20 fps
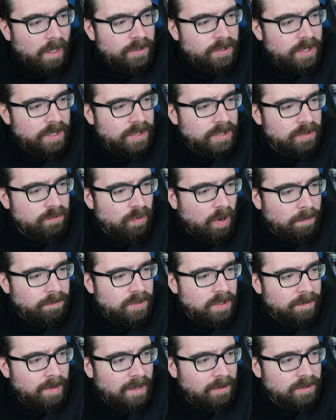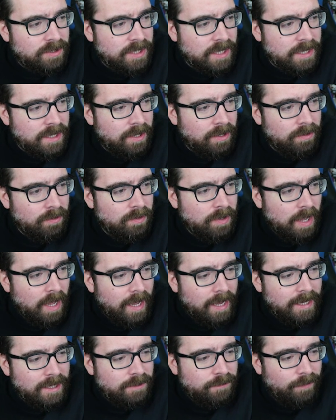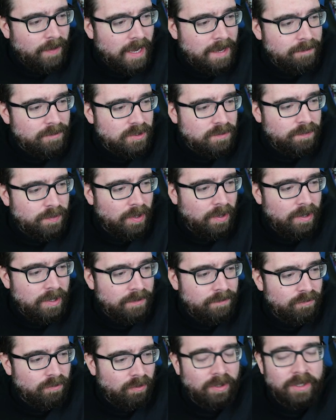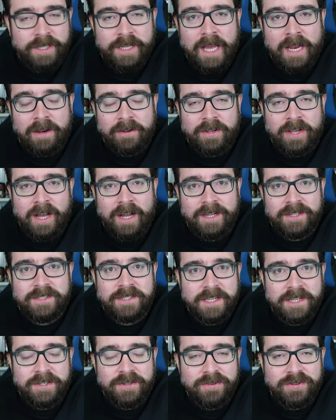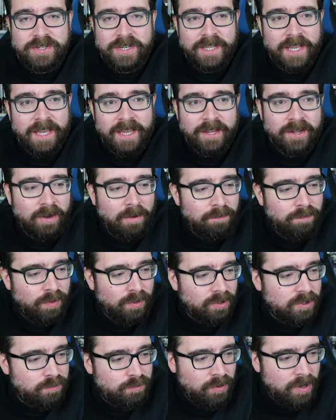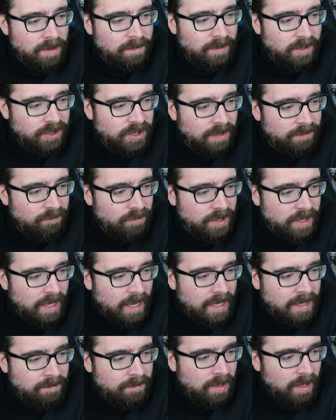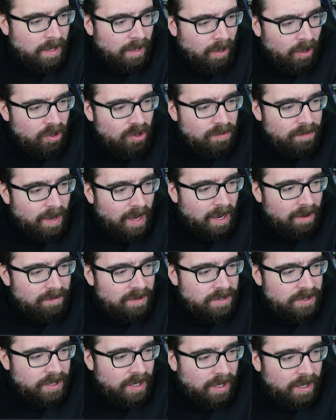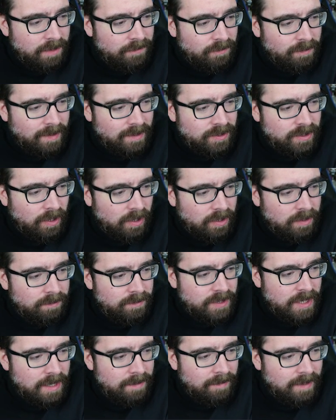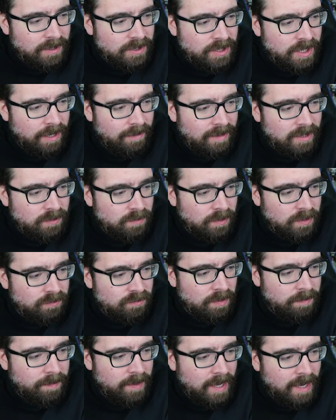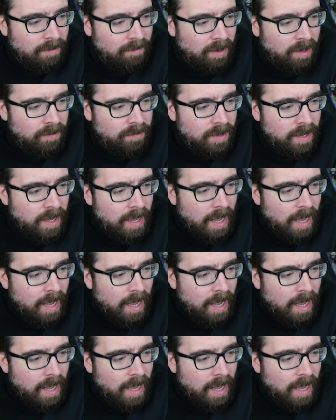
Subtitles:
So this is Rob Tamelty, who is famous purely for all the yellow cards that he used to get. Got booked pretty much every game. Umar and Di from our Tottenham team last year, as was Ribeiro.